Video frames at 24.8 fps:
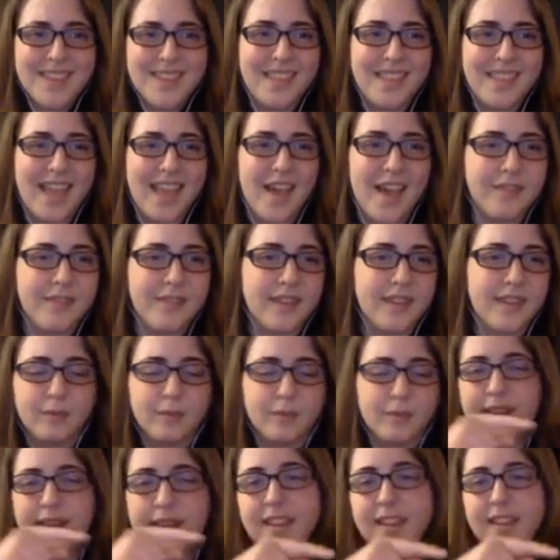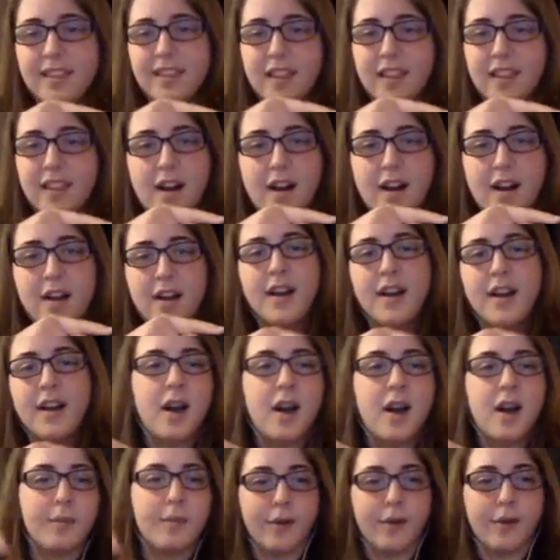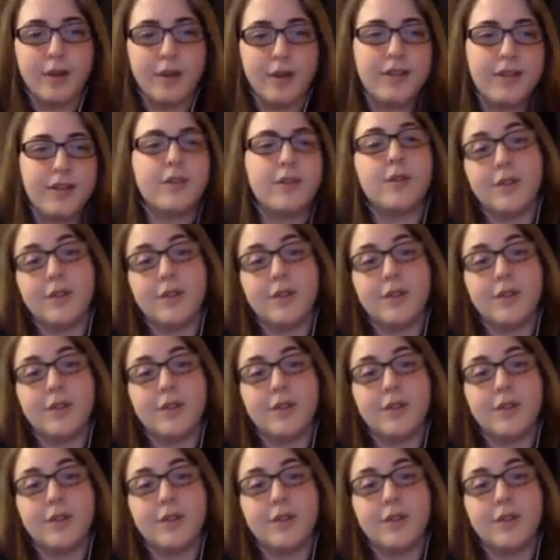They have these really long upwards